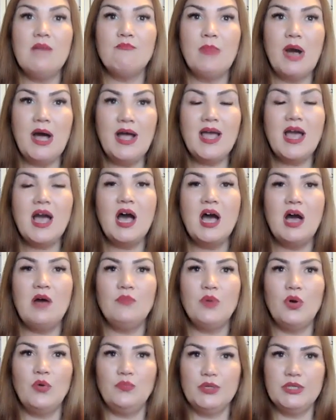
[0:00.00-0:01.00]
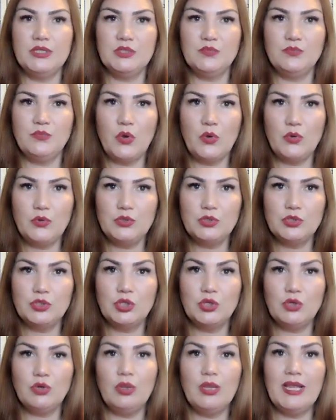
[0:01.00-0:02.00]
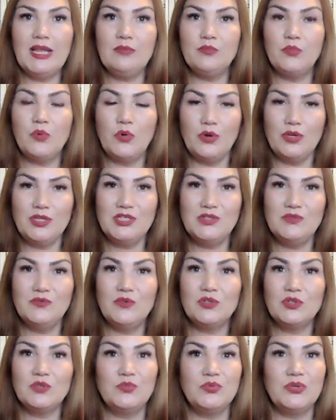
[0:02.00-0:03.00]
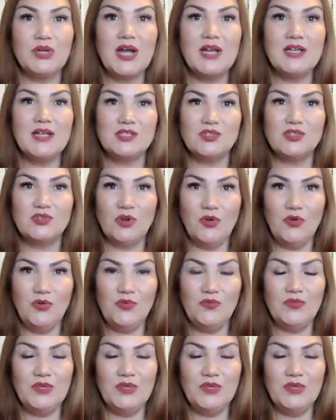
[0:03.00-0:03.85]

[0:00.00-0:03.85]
my aha moments post to collect points for the prize draw.